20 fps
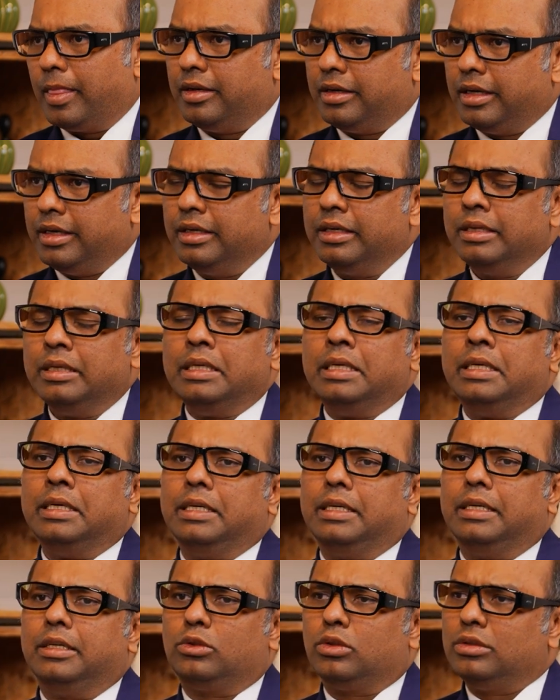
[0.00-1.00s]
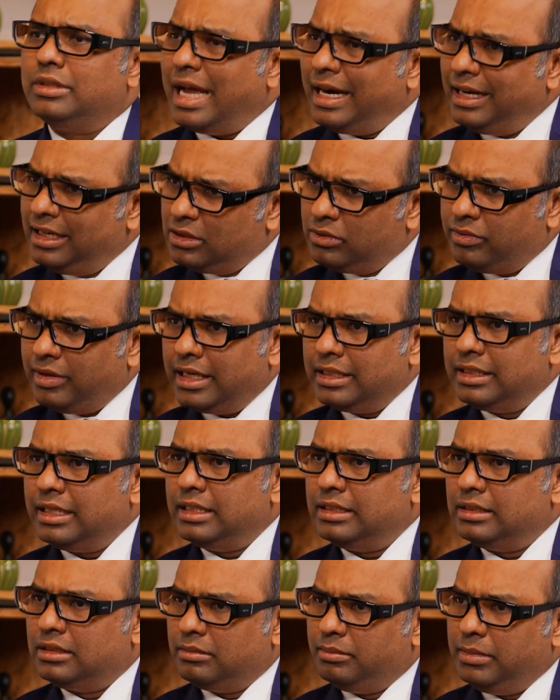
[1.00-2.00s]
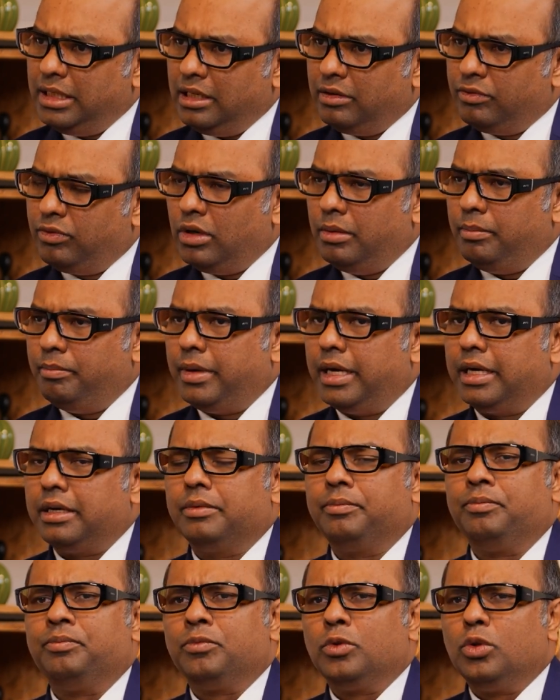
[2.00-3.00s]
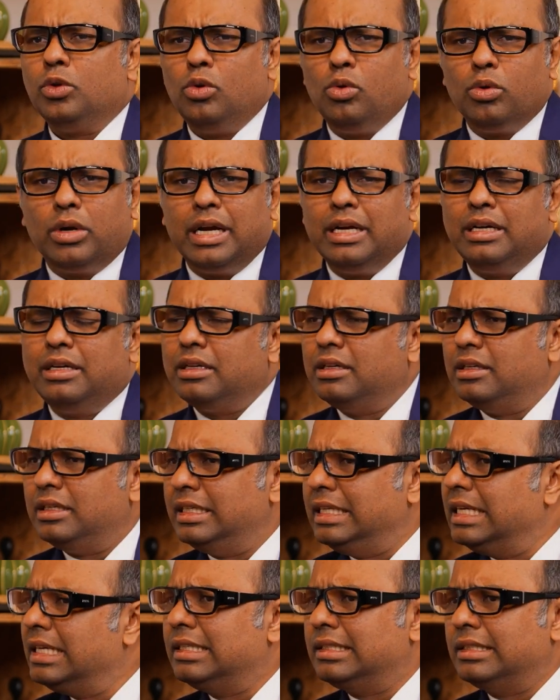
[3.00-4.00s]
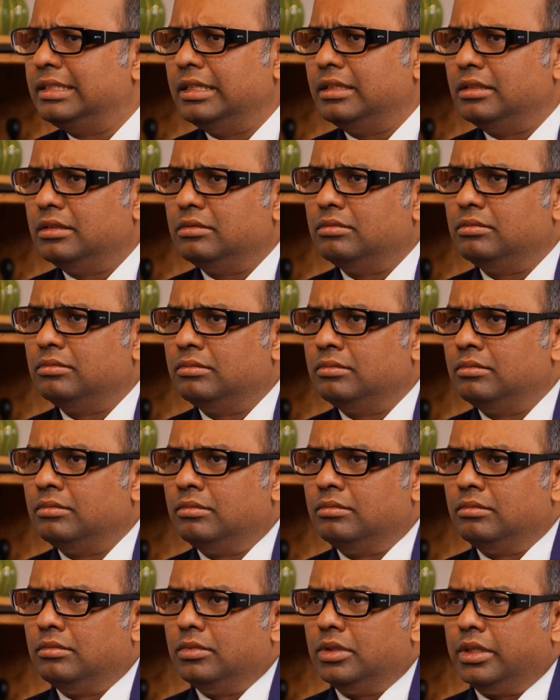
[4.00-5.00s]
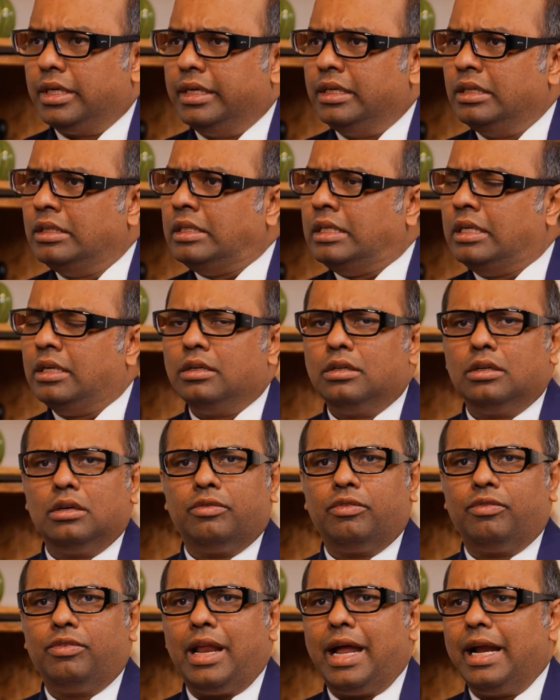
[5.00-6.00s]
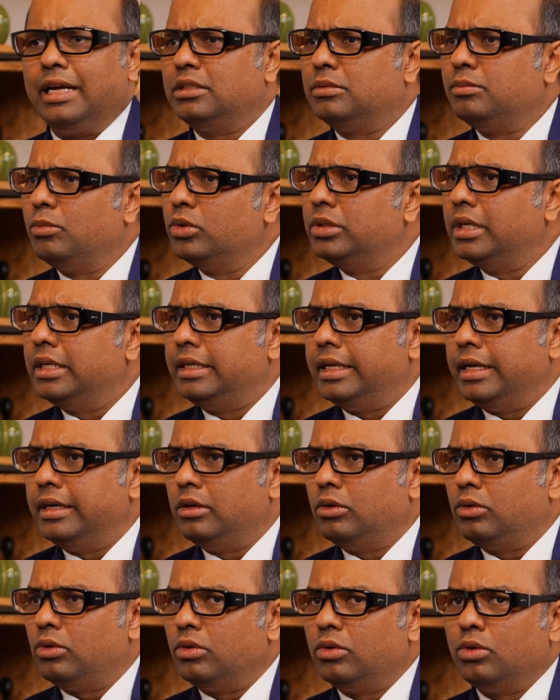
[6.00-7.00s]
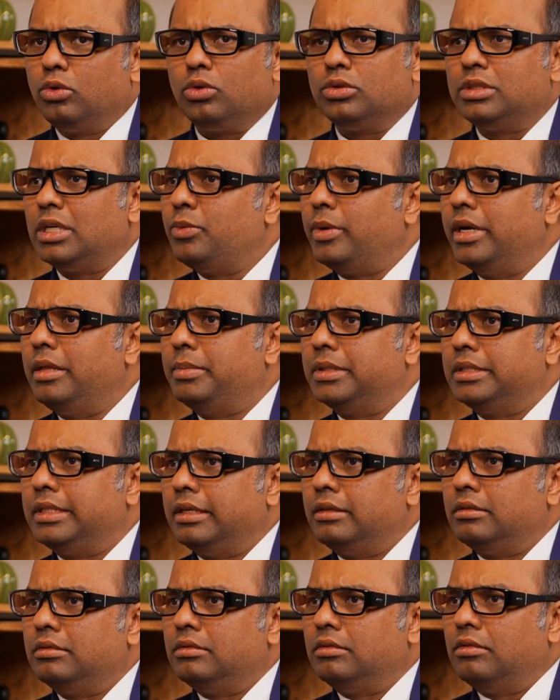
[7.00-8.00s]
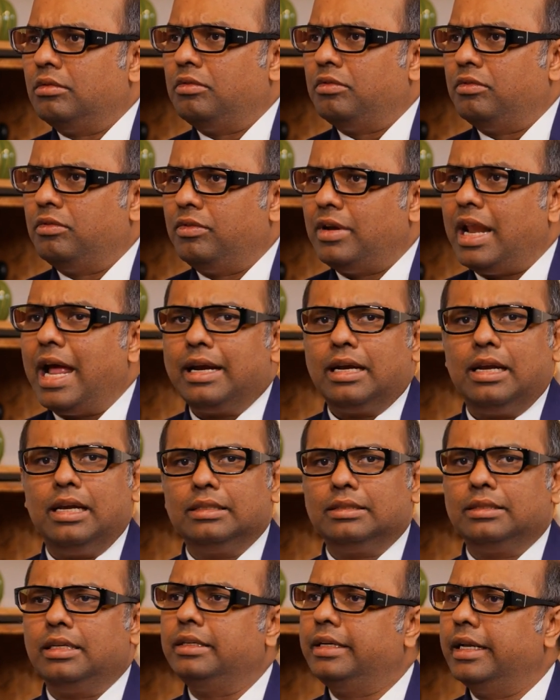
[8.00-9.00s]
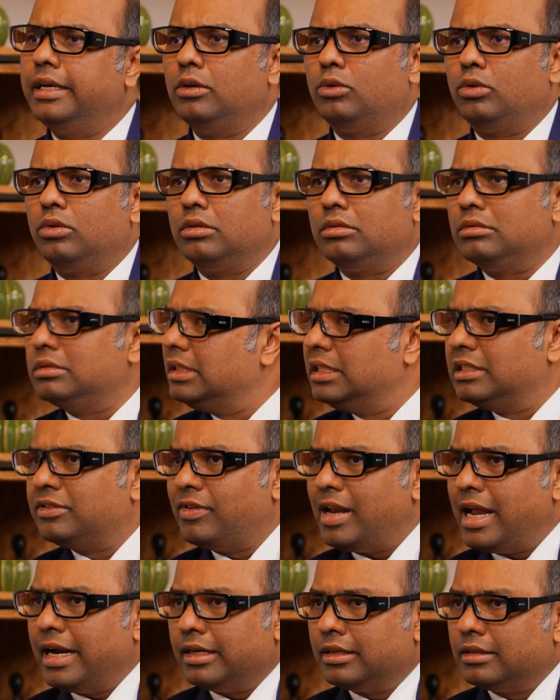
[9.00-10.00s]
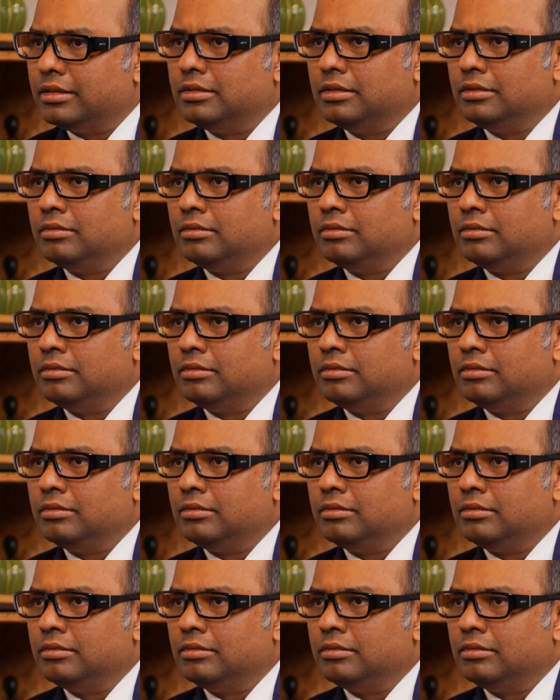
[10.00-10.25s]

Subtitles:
right? So that is where there is meaningful impact. You look at real estate, right? Flats more than 10 crore grows at 20%. Flat less than 10 crore is flat.